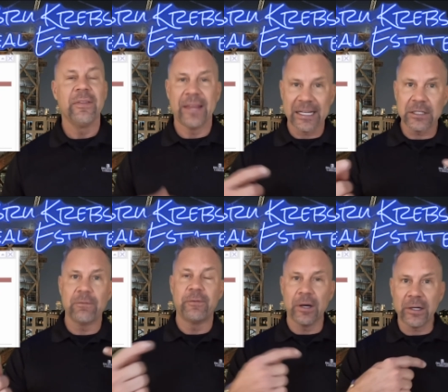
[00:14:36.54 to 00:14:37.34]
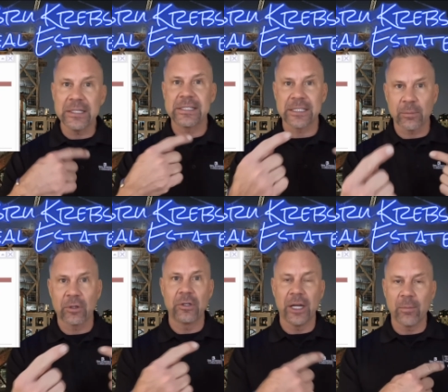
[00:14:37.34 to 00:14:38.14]
that's a very
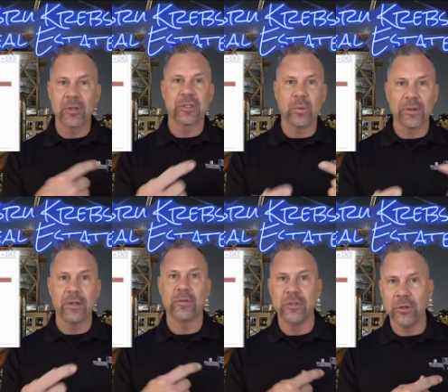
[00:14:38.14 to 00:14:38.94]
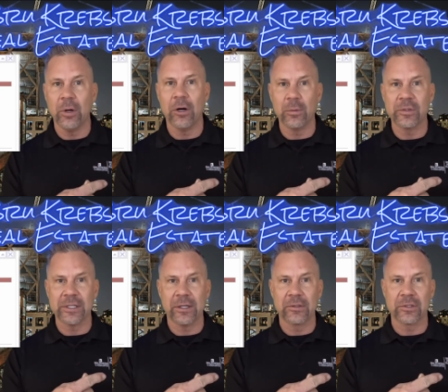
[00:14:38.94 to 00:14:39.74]
similar number to what those new home
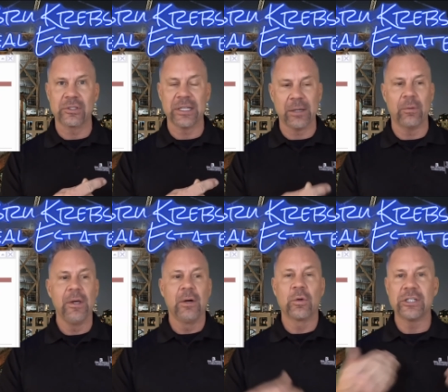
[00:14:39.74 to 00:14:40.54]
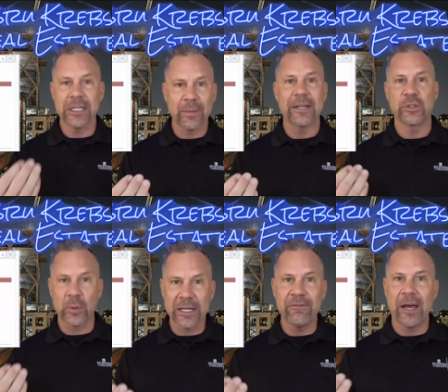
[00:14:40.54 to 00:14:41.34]
sales are seeing. We're seeing about
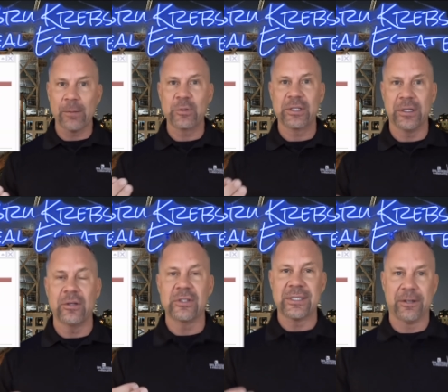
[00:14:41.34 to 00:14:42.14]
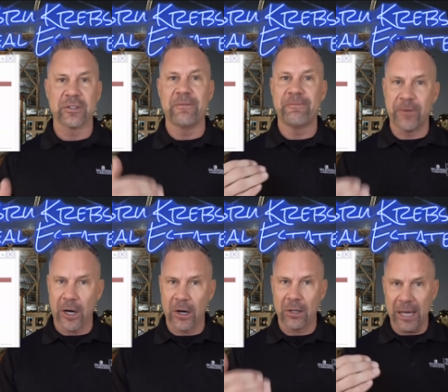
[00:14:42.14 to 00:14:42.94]
25% of those sales
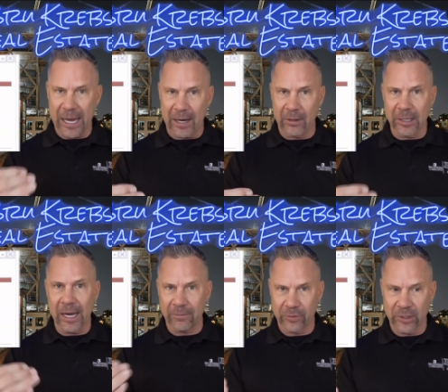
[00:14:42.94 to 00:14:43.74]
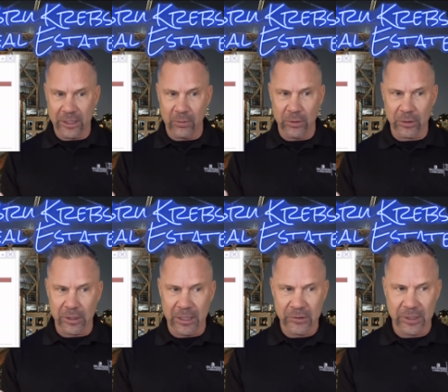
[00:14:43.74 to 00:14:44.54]
fall out after they go under
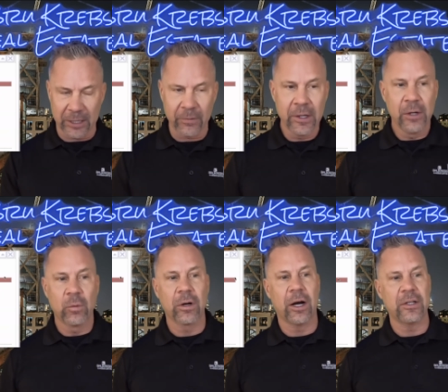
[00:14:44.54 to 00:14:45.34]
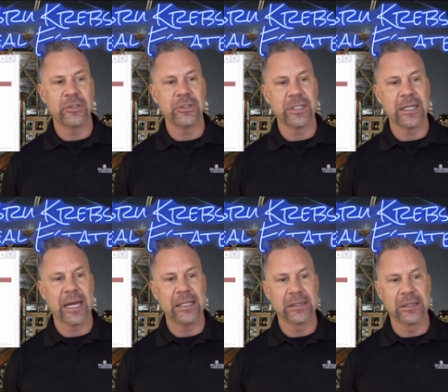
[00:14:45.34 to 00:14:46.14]
contract. We're also seeing
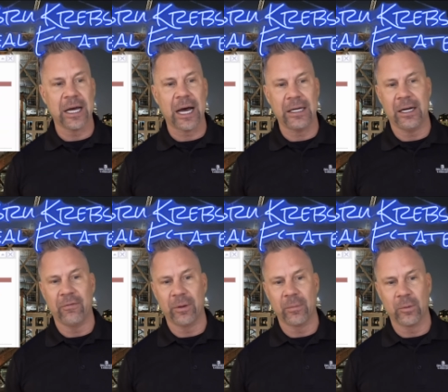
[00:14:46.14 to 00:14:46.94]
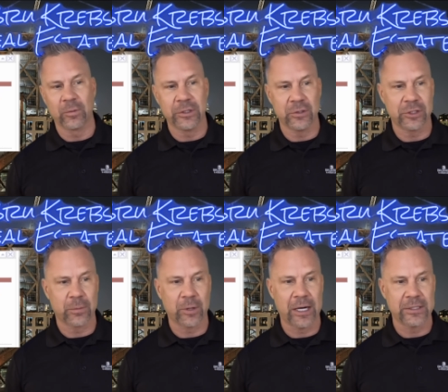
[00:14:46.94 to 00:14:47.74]
a lot of them reduce their
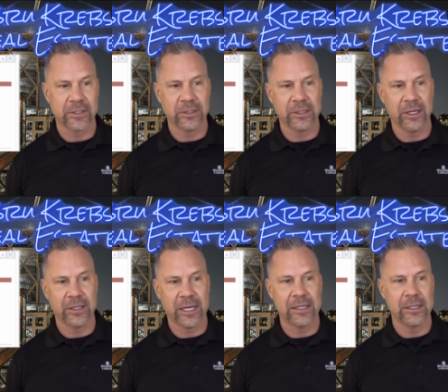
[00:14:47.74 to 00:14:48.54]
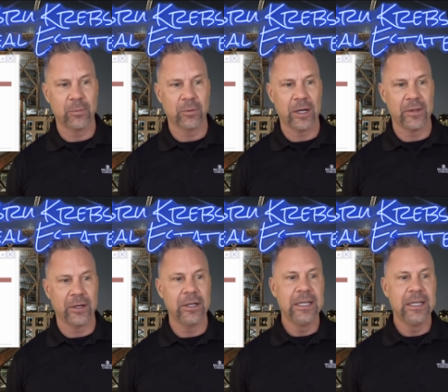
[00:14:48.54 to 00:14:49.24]
prices. Look there at that number right there